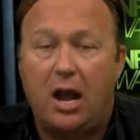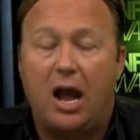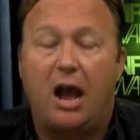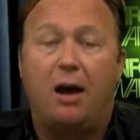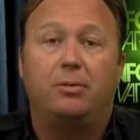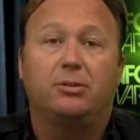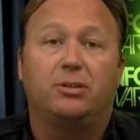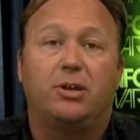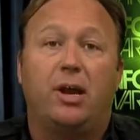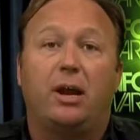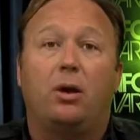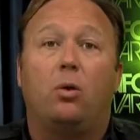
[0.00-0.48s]
I
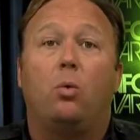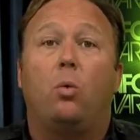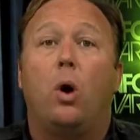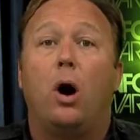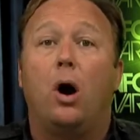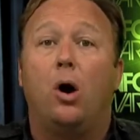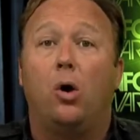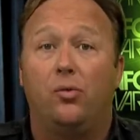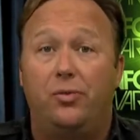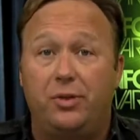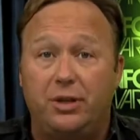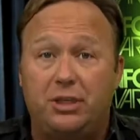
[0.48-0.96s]
was like,
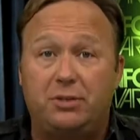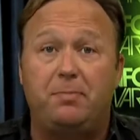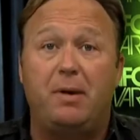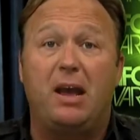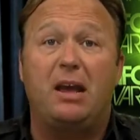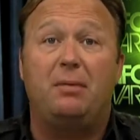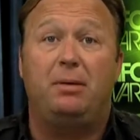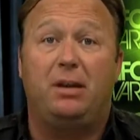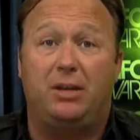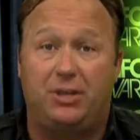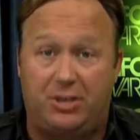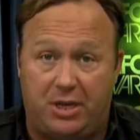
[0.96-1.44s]
whoa, this
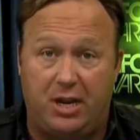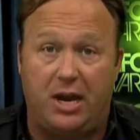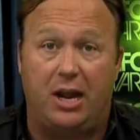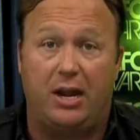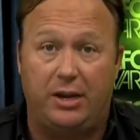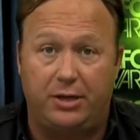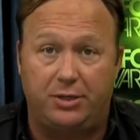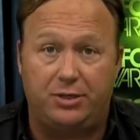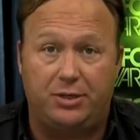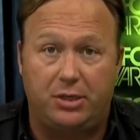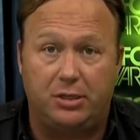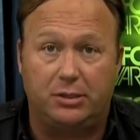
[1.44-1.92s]
may be
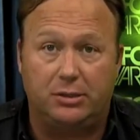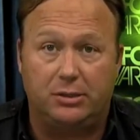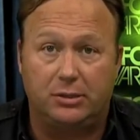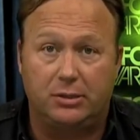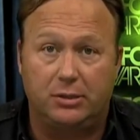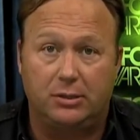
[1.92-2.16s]
staged.